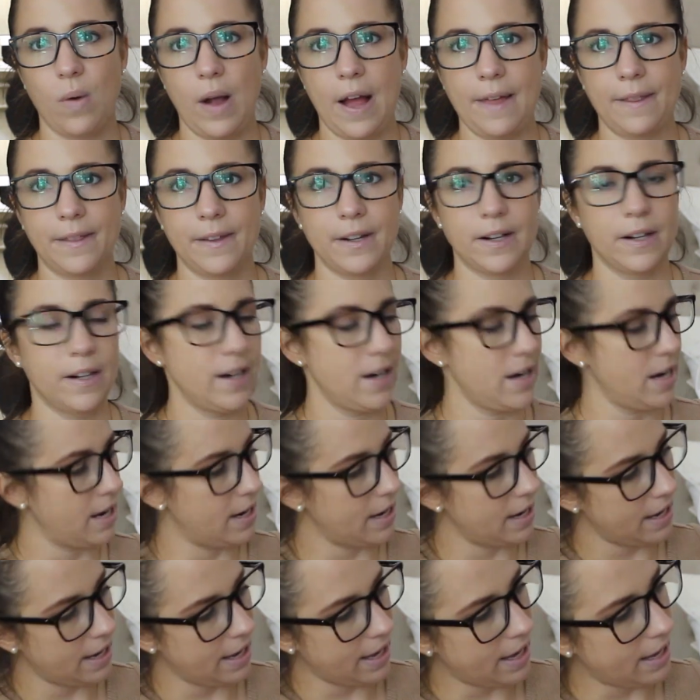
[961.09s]
Weather.
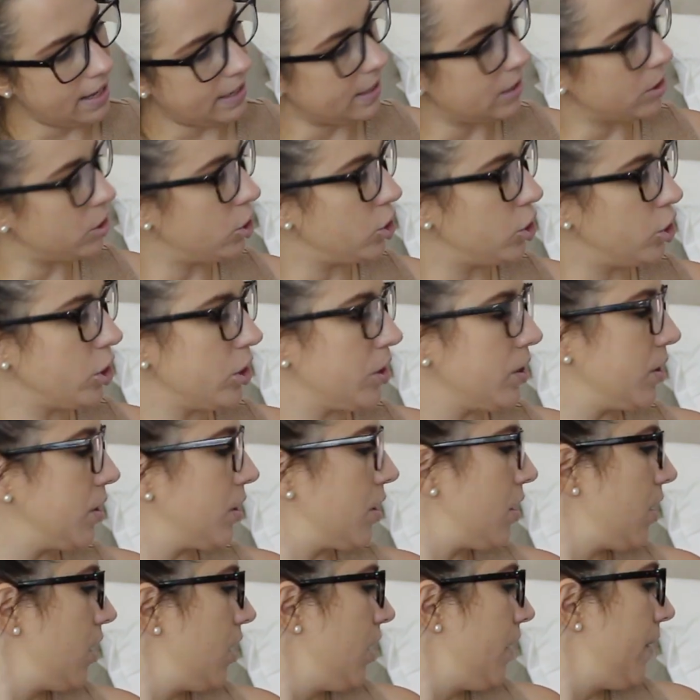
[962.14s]
And it's
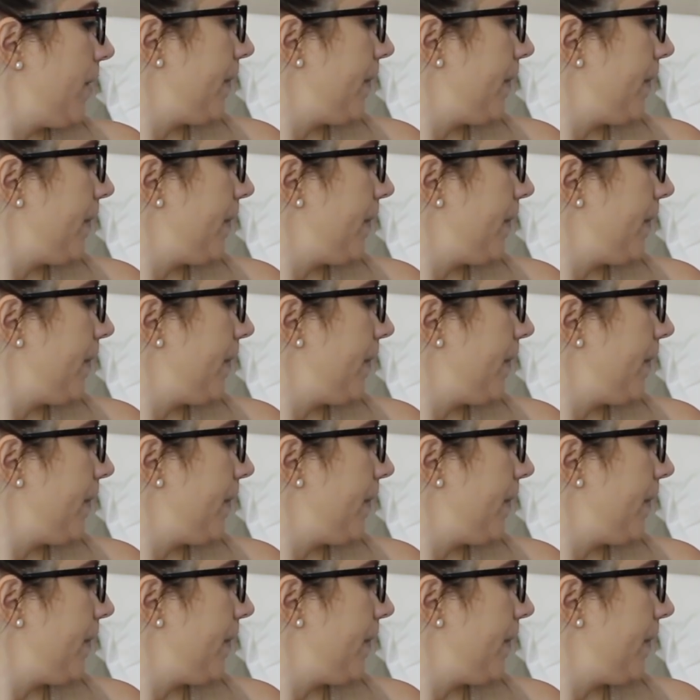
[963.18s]
just